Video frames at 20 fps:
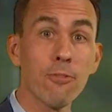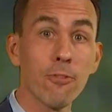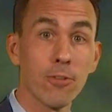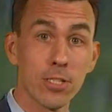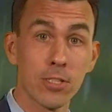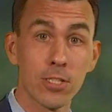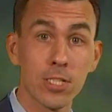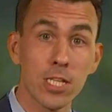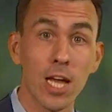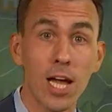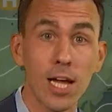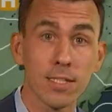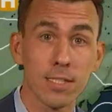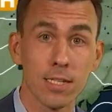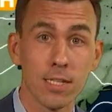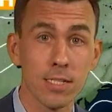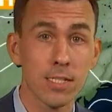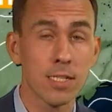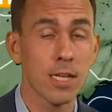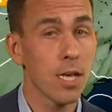For
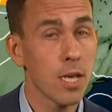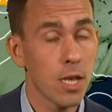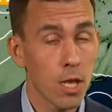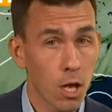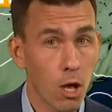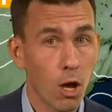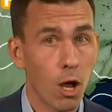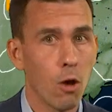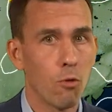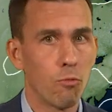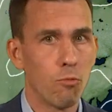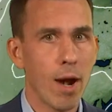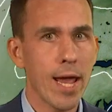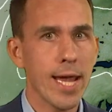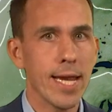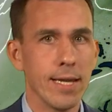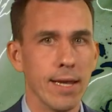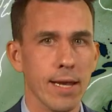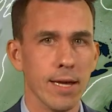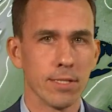starters,
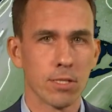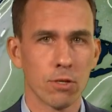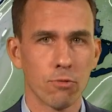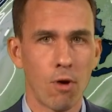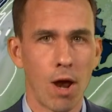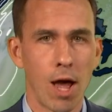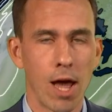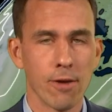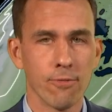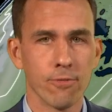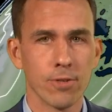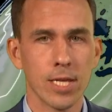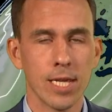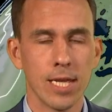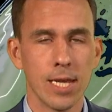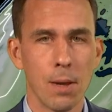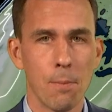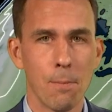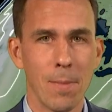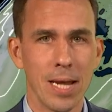rain has arrived
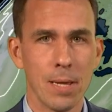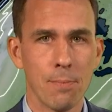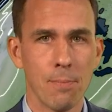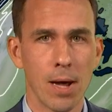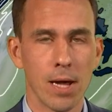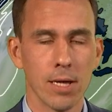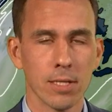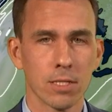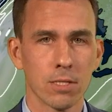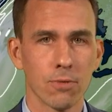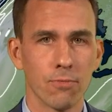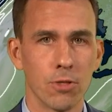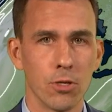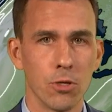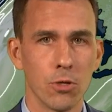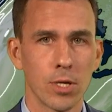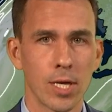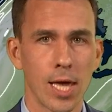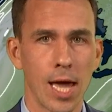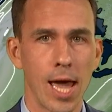in many parts of
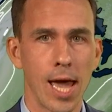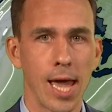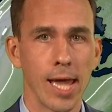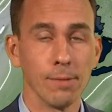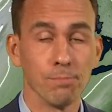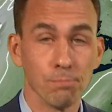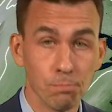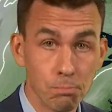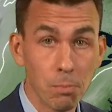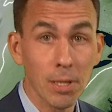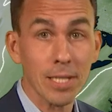the UK,